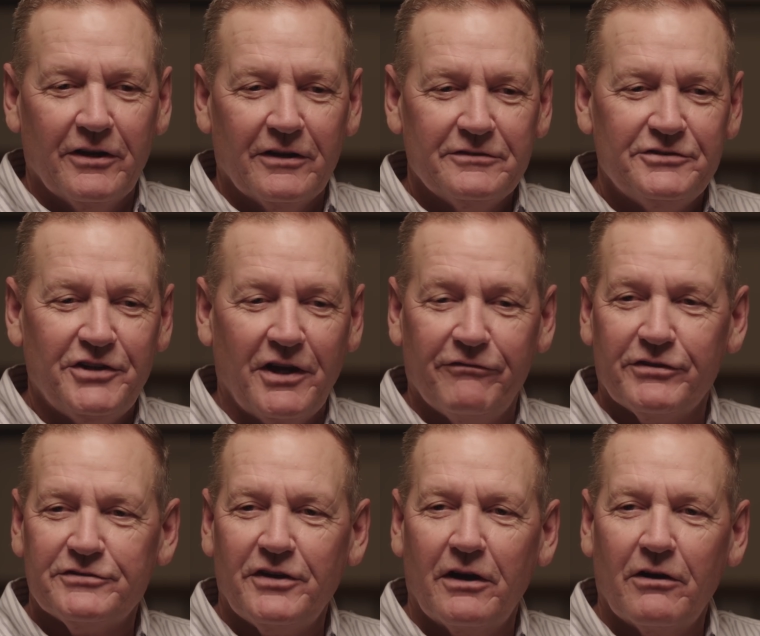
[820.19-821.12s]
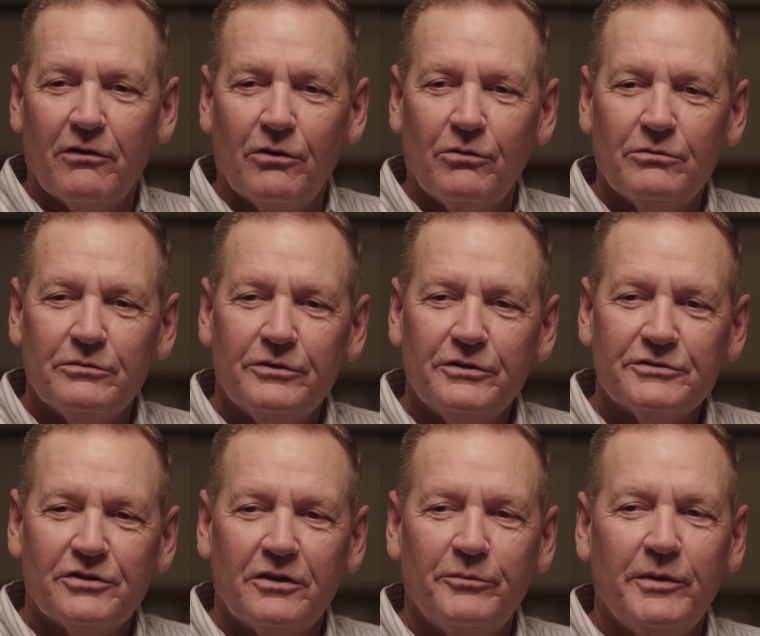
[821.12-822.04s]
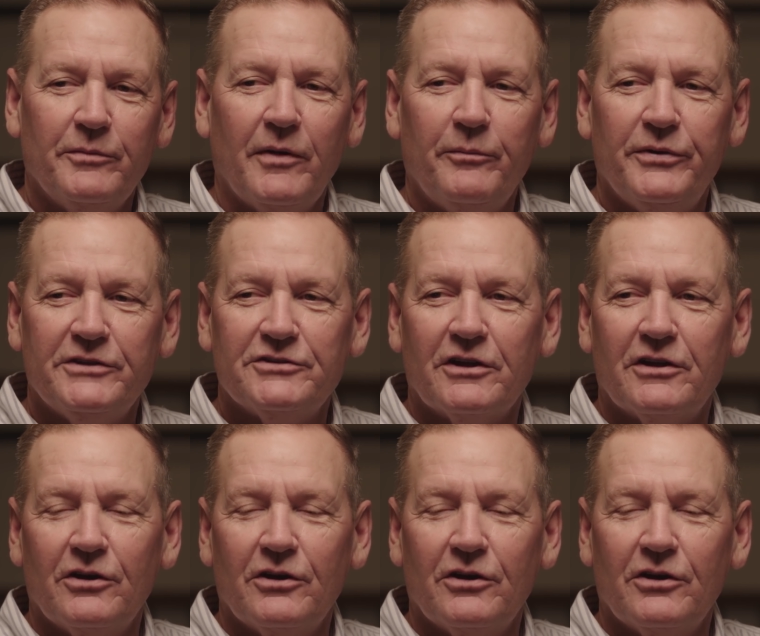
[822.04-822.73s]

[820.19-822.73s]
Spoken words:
And Jeff Facero is going to be my pitching